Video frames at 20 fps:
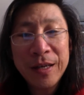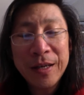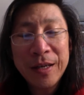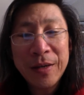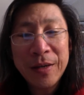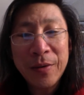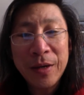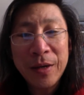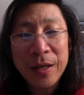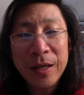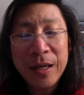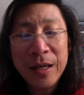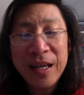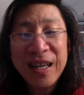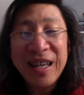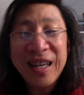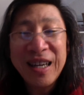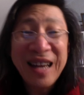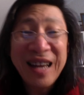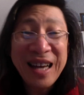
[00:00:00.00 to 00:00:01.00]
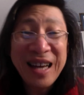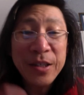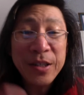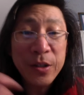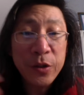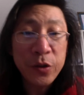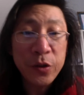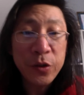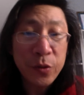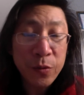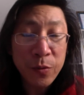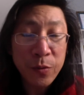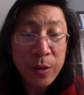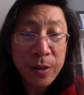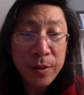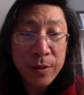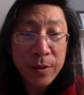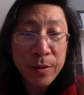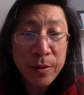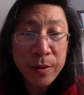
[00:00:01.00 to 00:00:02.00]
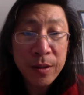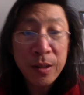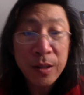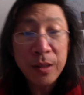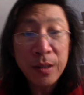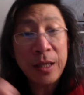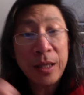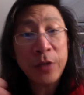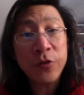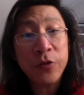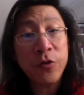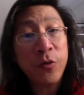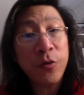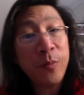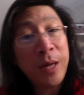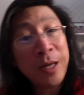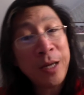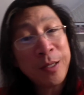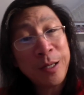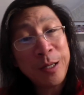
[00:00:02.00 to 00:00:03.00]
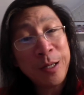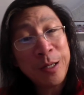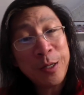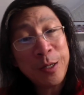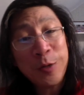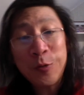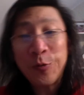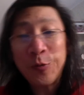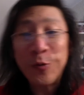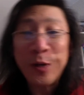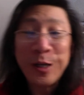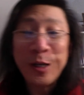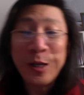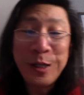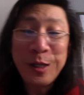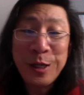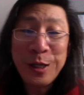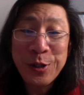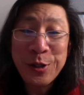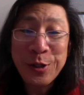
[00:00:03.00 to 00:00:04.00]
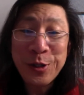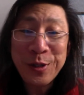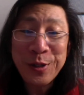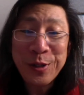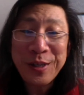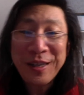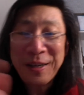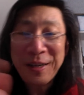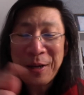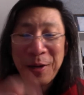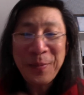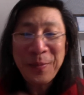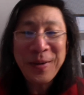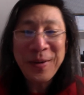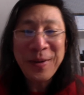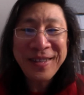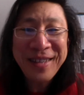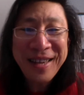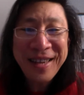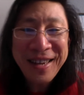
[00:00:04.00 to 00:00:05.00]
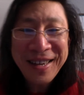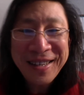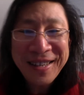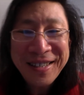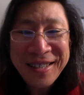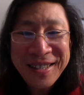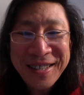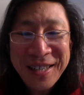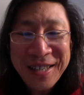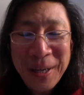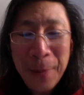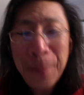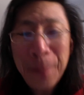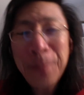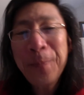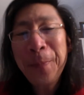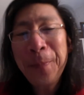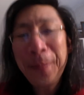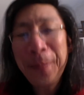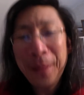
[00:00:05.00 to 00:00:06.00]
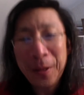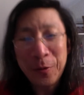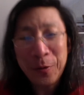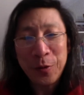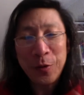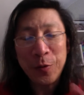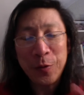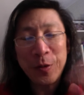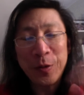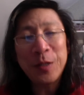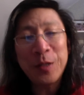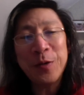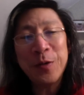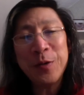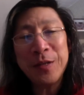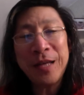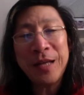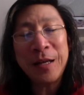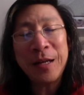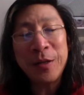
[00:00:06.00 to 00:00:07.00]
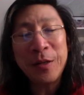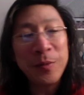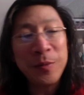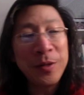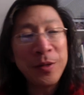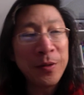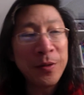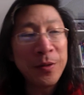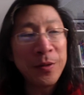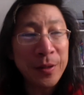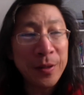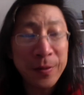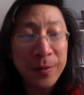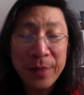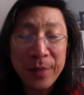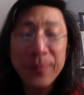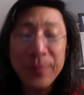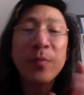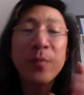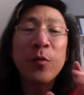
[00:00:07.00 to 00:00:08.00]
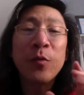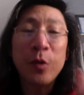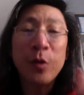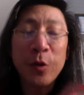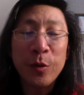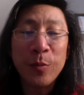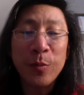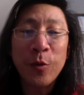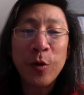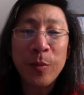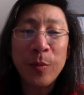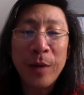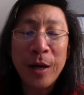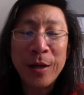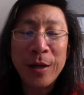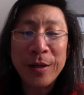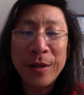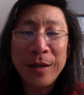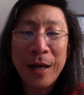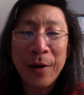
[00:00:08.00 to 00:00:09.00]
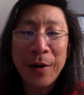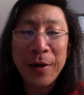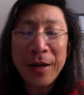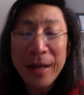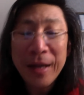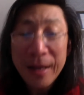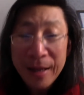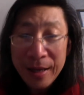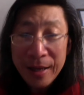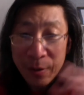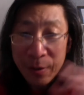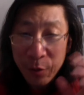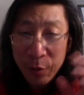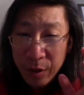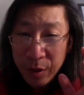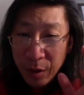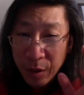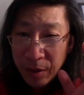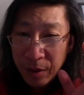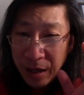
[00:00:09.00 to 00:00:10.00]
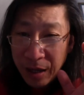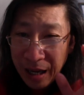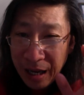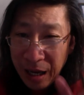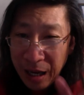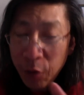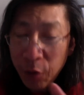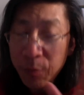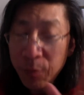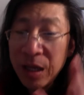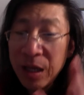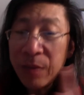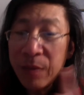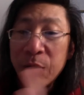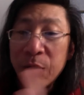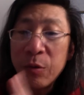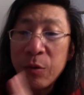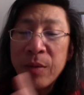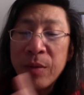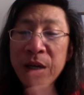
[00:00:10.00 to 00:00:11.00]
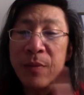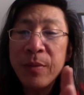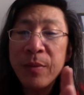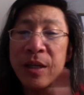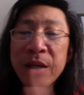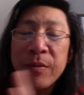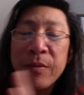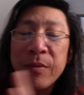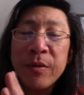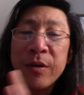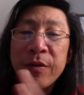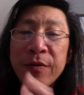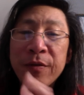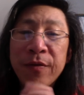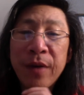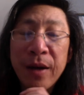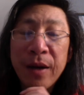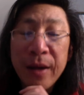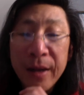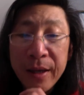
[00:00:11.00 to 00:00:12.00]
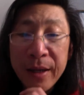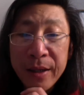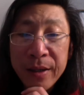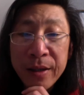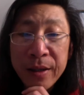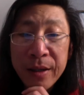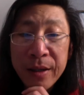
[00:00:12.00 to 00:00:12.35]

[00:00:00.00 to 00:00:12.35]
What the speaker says: right? It has to do with electromagnetic radiation. How about that? Huh? We already learned that a little bit earlier, right? We'll learn more about it now. And we'll talk about how maybe we might be able to find